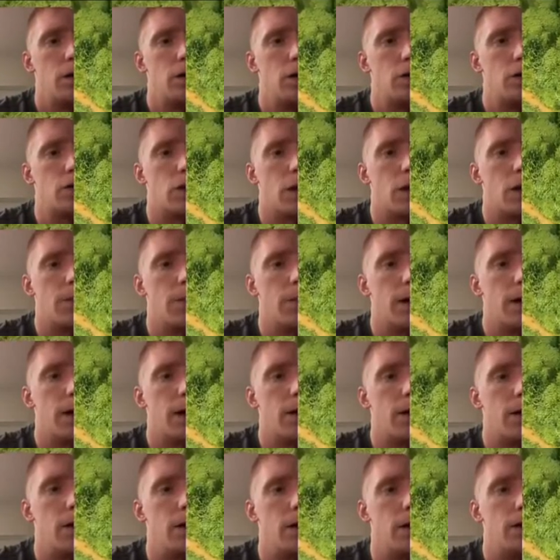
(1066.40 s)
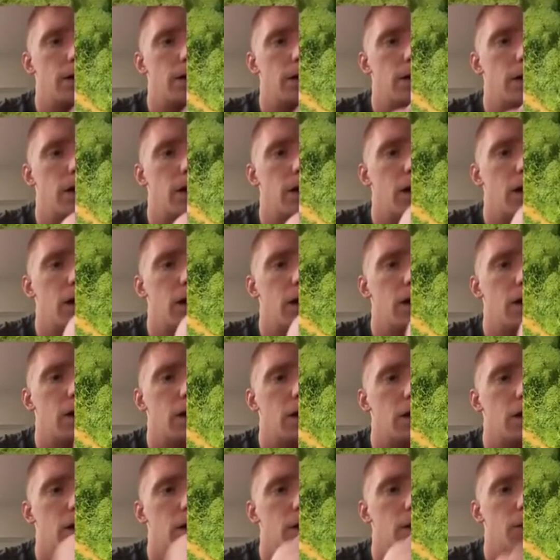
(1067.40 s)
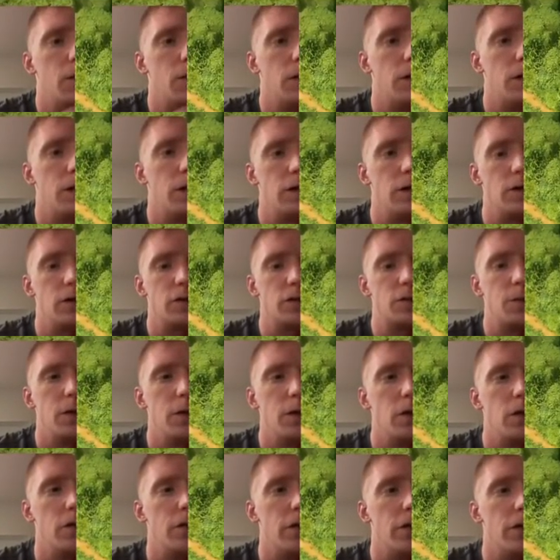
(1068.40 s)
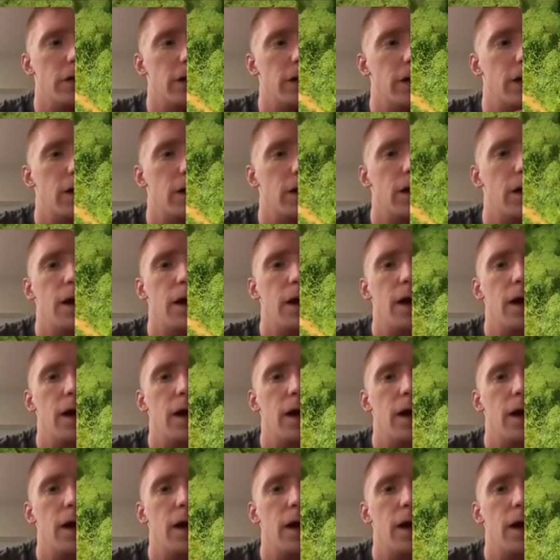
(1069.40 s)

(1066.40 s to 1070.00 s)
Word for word: drop that right there. Put the heal spell over there.